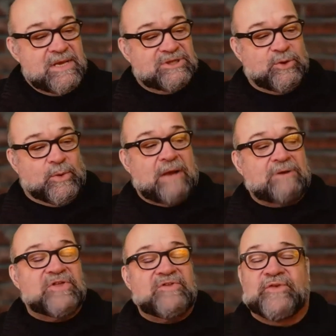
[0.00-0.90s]
So when I was
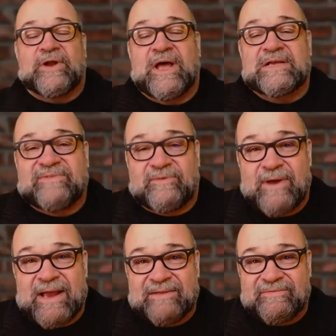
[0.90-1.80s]
on the front lines of
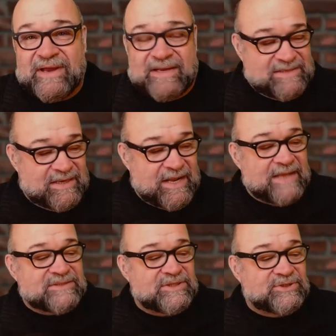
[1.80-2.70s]
Iraq and Afghanistan, I
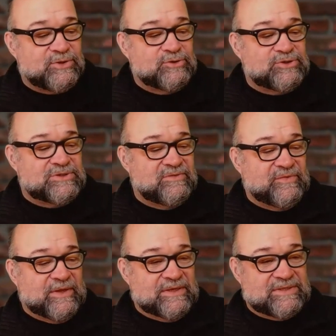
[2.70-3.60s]
asked the soldiers in the
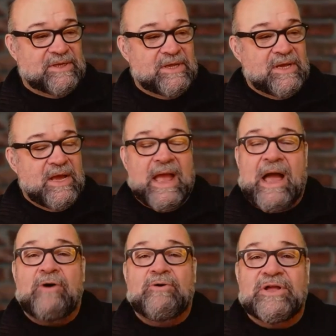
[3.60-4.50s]
field, I said,
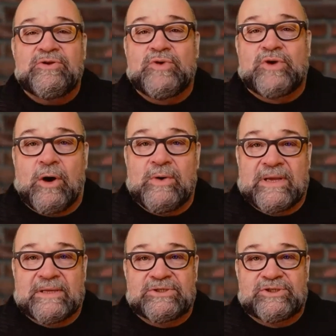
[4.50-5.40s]
how can you go
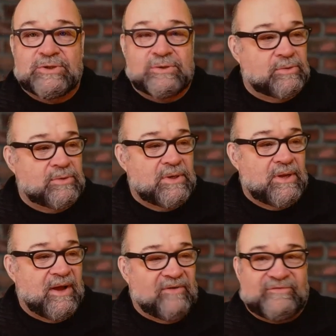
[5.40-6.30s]
into
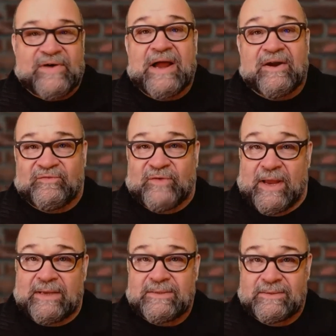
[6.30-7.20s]
a
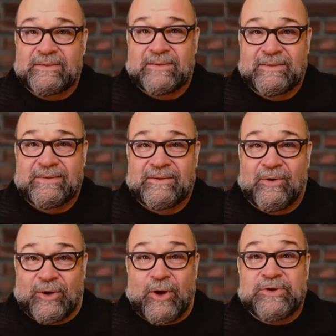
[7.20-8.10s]
firefight
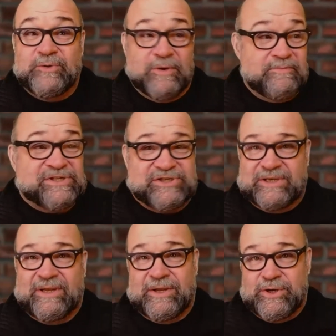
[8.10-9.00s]
or go into a
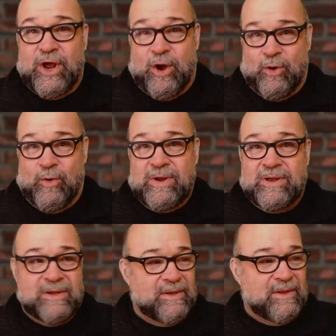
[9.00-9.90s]
mission and know
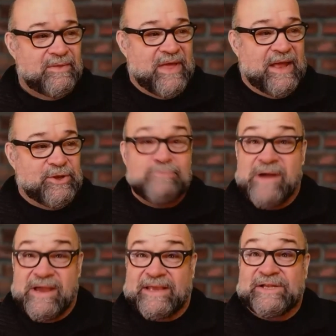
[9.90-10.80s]
that you
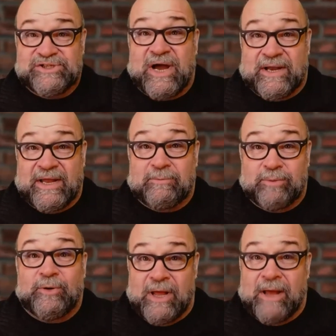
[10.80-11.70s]
might get shot at or
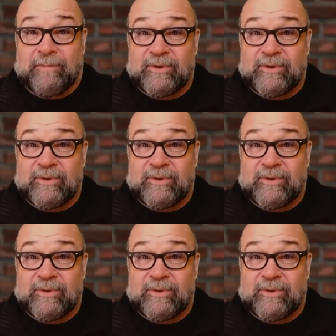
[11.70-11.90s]
blown up?